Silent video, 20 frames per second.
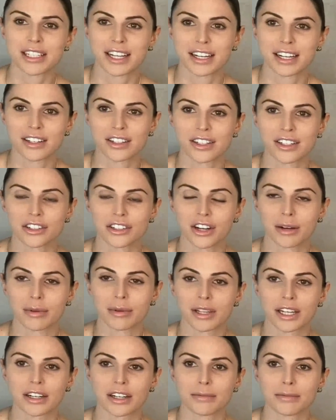
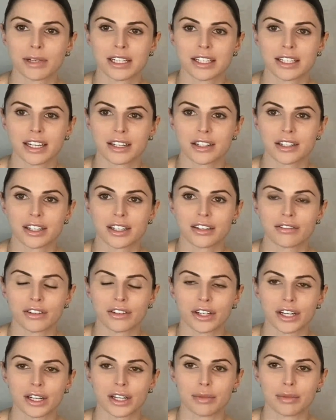therapy center in
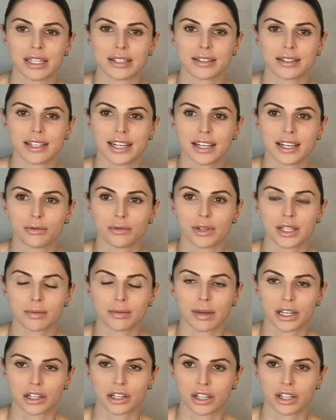Vernon, BC, and we
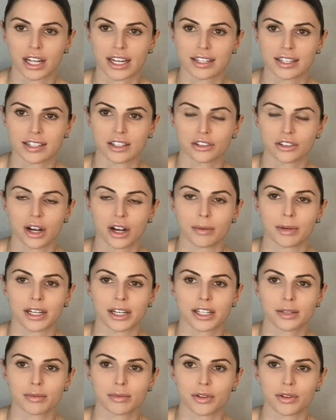specialize in
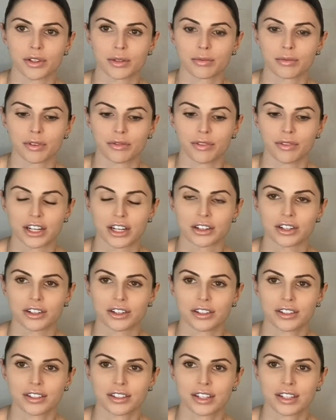trauma-exposed
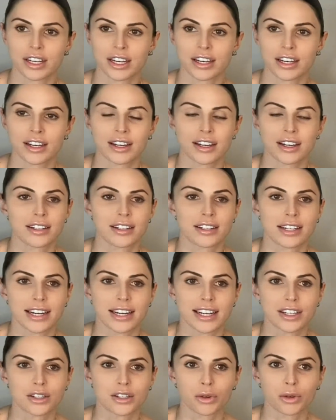professionals.
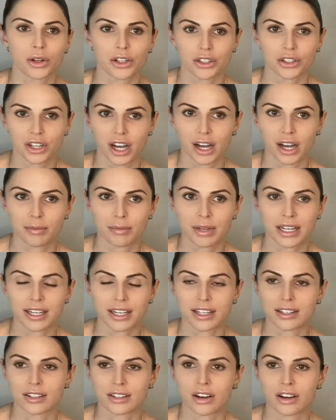Today's workshop
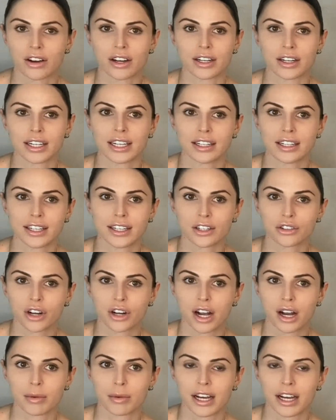is on healing
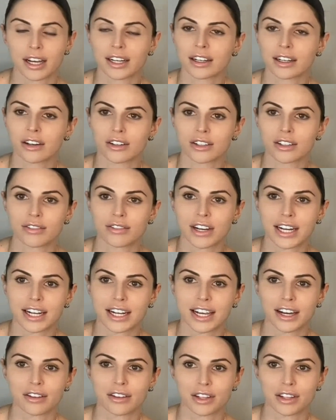trauma and
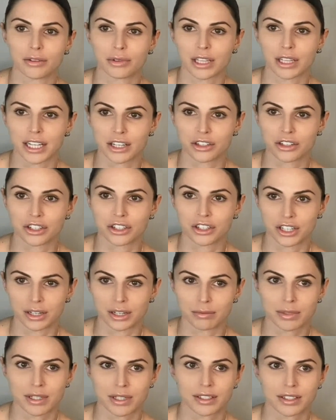cultivating healthy
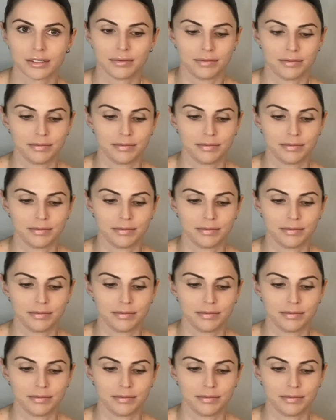relationships.